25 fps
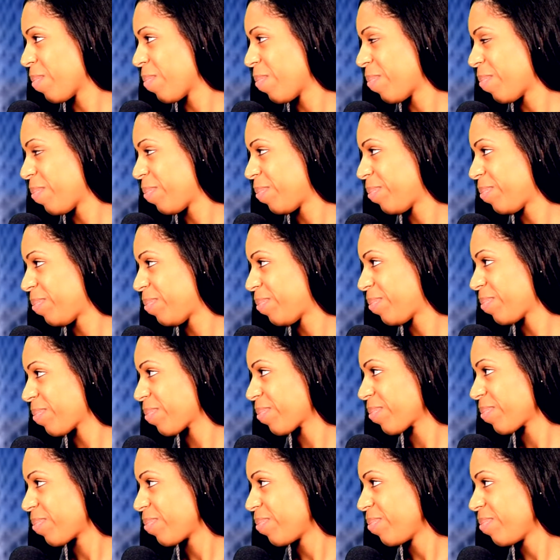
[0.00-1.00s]

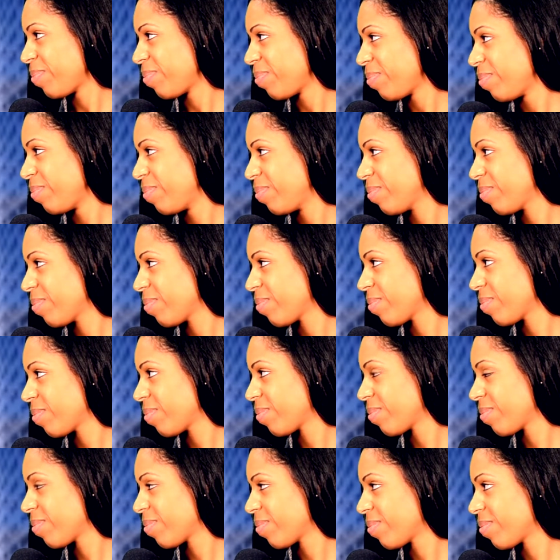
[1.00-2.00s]

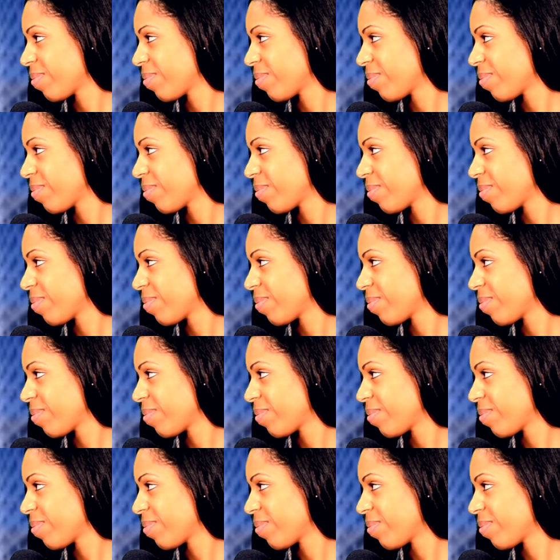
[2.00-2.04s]
(not speaking)